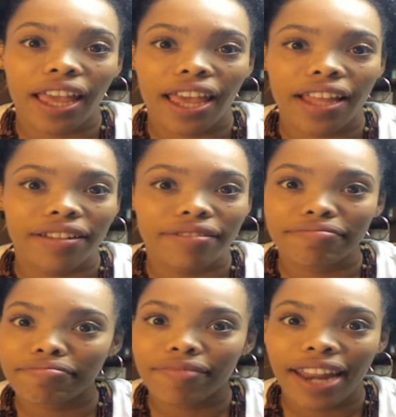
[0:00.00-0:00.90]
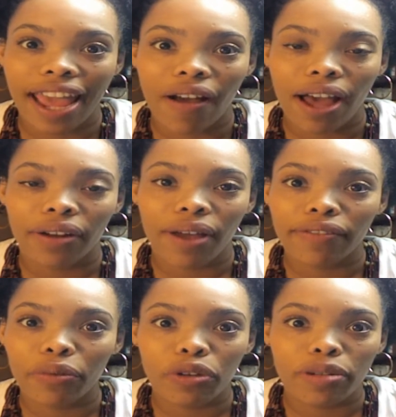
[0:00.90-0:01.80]
and now I don't
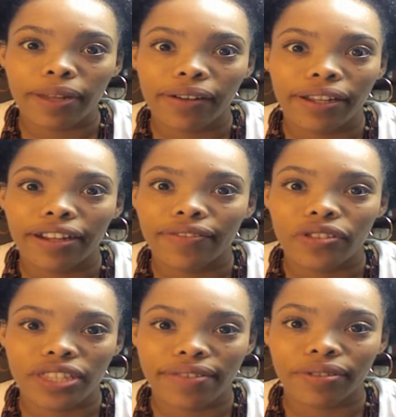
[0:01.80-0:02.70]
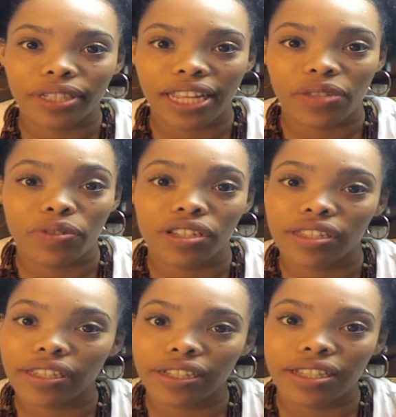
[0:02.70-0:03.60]
have to worry about our hair for several days, which
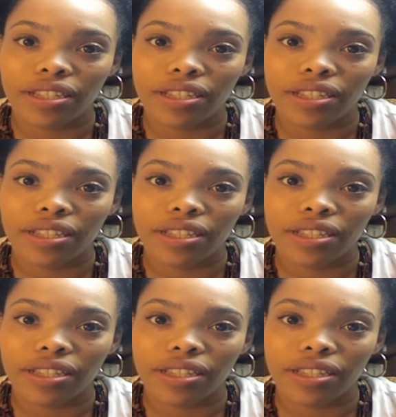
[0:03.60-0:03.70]
is good.